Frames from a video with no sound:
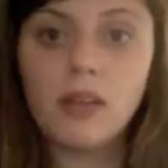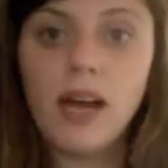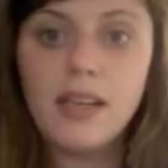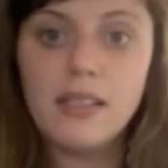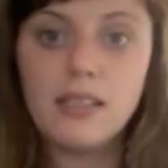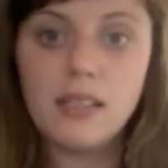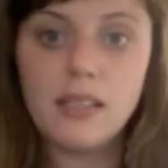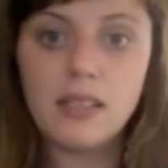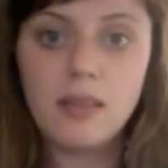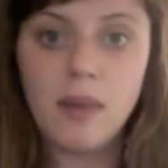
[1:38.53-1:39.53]
end
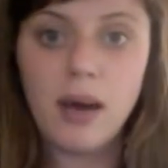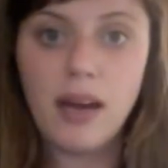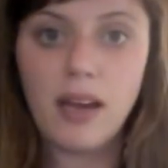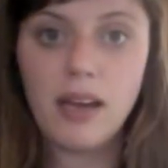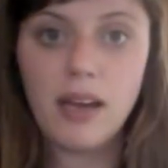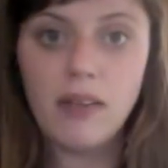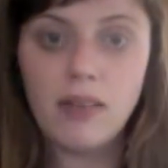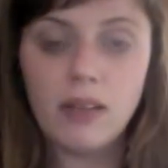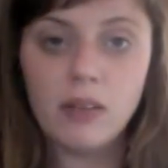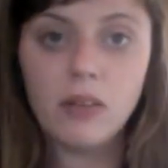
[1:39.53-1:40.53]
by
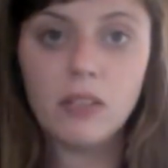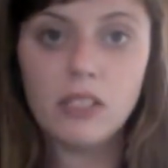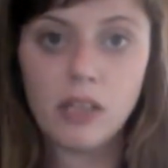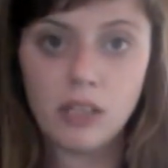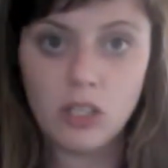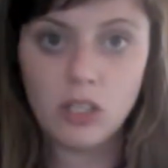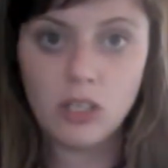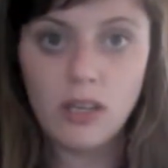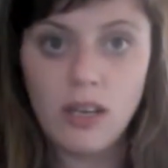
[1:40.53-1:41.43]
having a little discussion